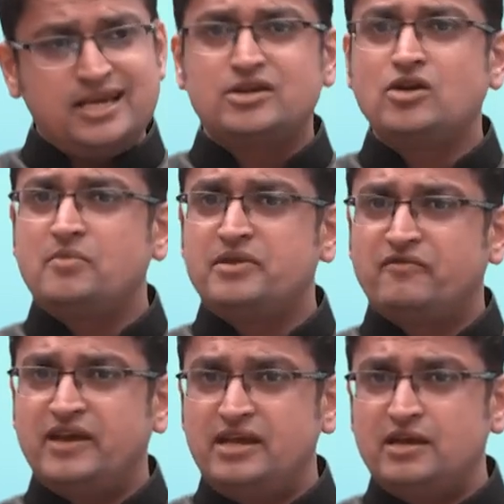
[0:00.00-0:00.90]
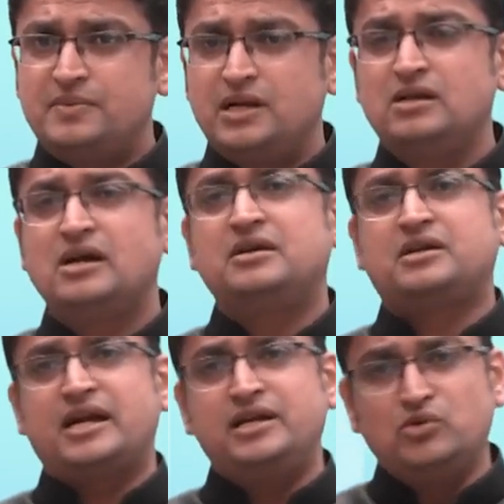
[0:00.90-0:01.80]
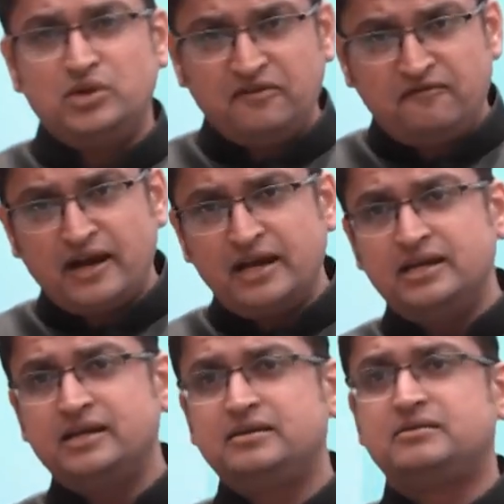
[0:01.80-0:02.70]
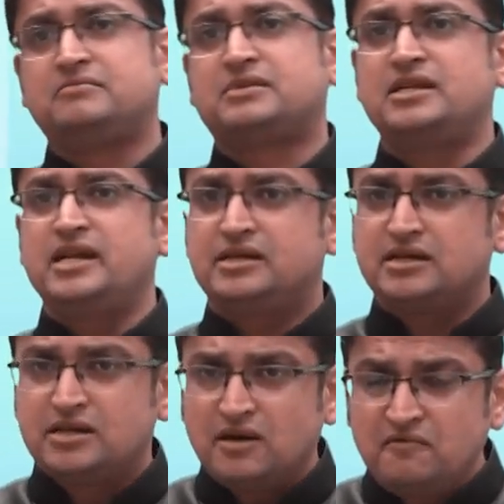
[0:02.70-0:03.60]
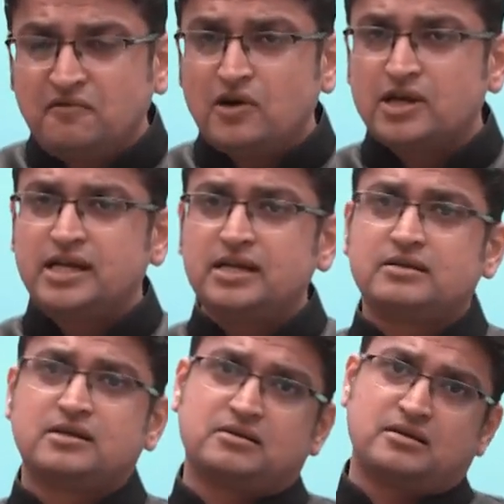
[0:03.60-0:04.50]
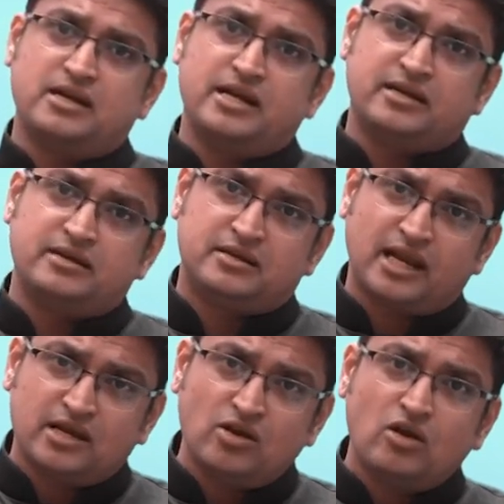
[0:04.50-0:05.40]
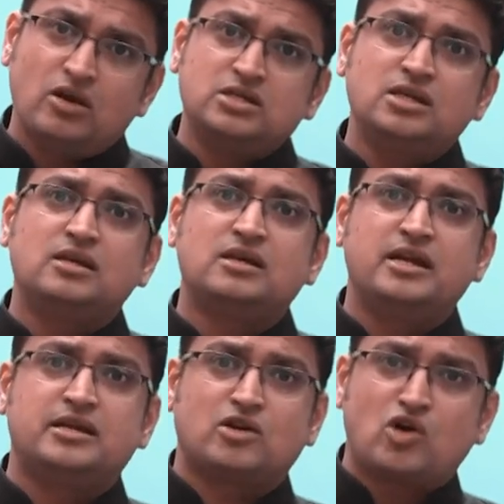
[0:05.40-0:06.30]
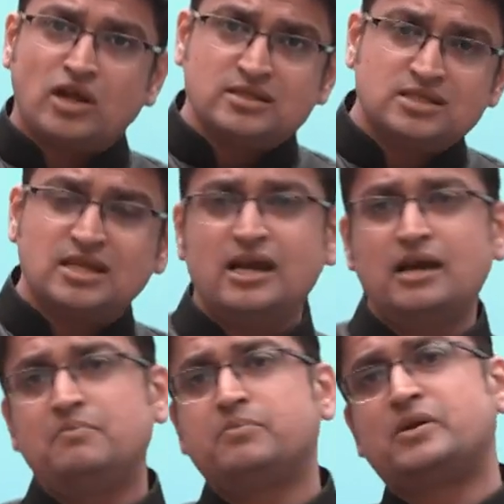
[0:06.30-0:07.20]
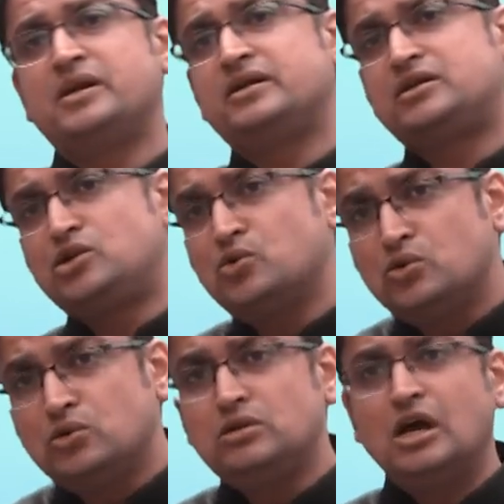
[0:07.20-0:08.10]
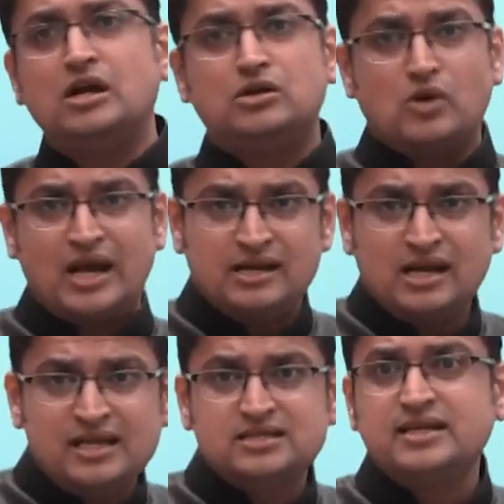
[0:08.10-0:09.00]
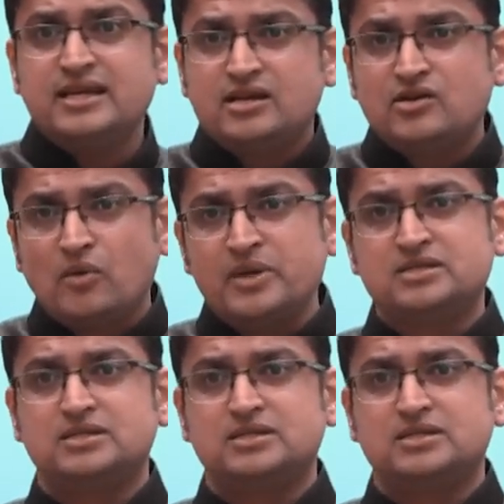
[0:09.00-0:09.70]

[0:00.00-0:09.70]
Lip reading: economic variable, try to define it, create a term for it, create a technology, create a concept, create tool to analyze the economic